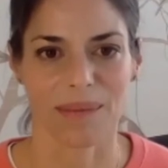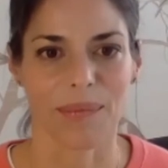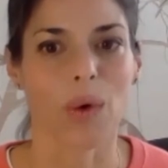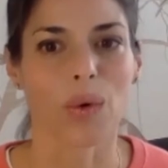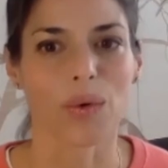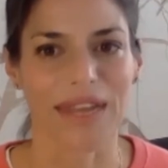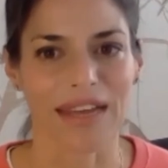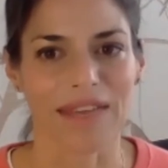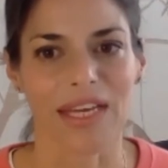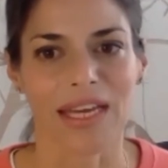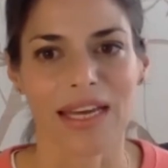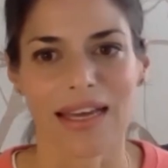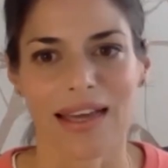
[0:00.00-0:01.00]
Old
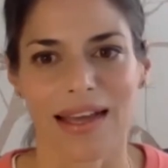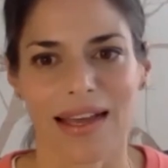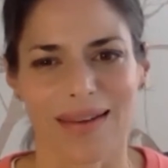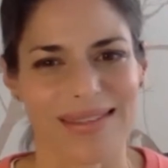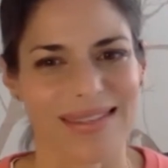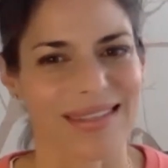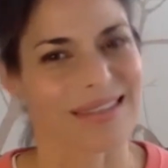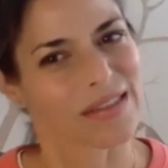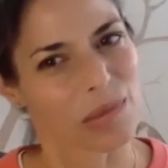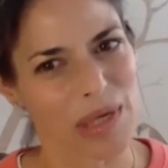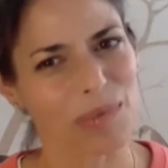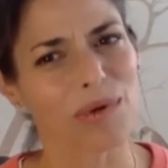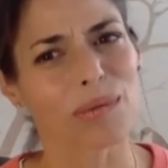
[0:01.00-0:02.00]
Navy. And I was like, do
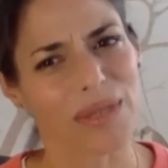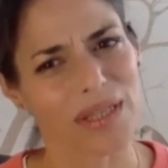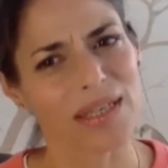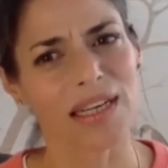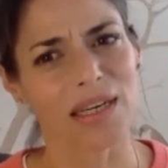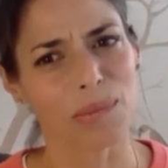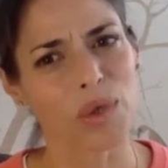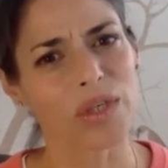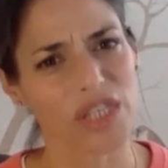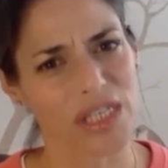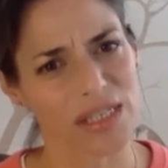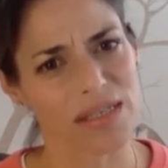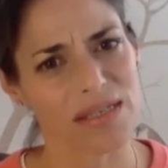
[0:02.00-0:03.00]
people really need more
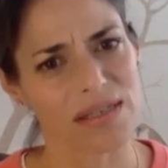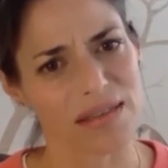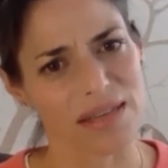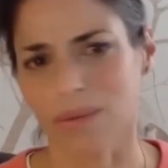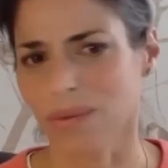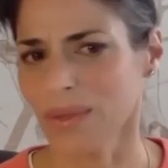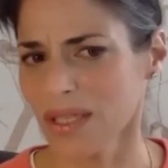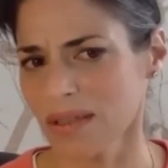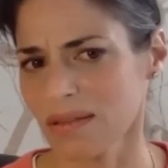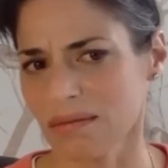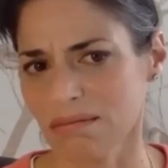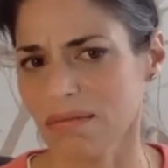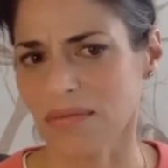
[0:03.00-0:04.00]
jeans? Like, really?
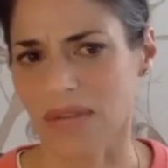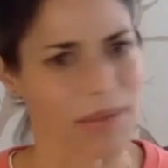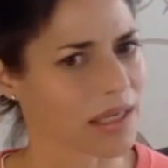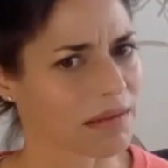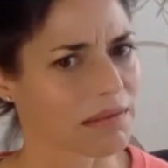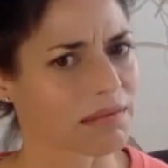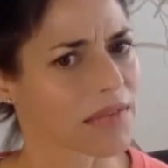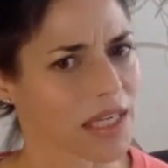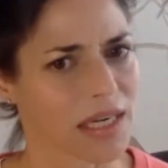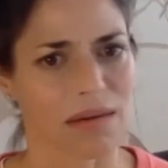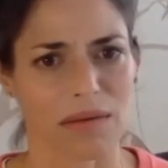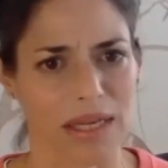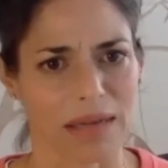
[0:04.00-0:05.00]
I mean,
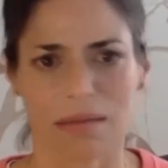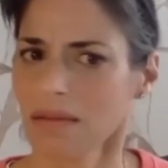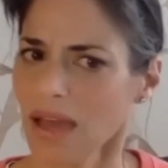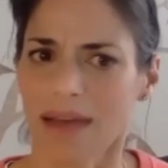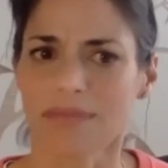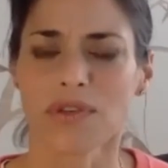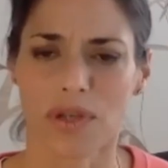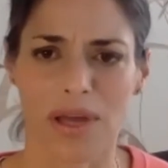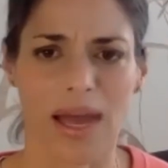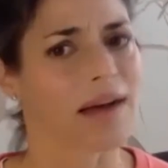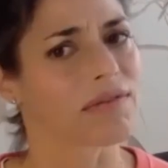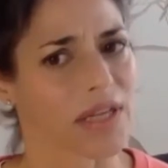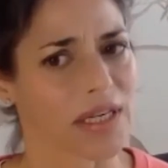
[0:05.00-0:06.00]
like after you
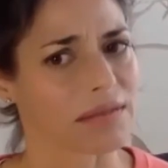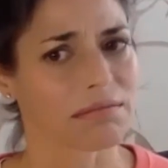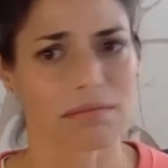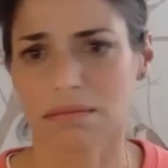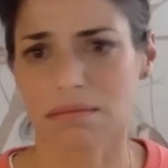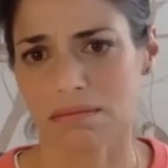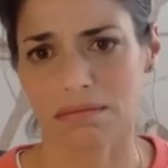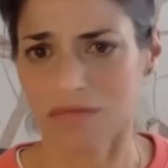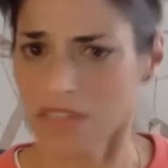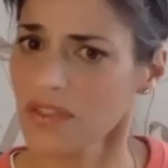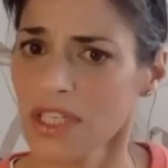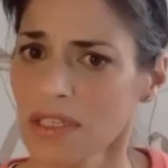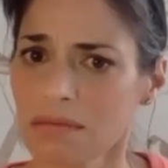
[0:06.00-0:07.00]
have like
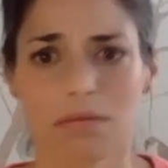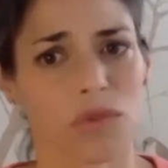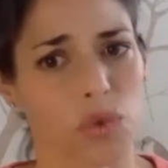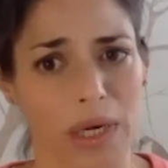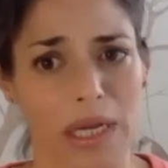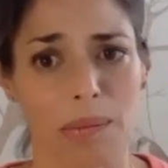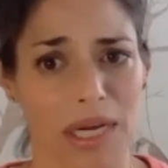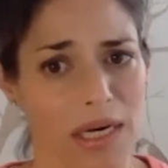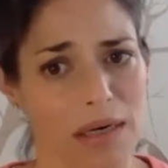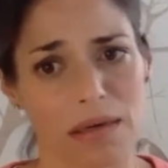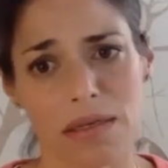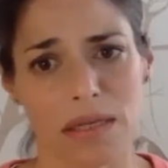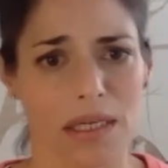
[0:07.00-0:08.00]
15, 20
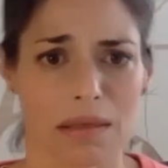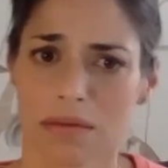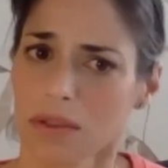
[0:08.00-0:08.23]
pairs, like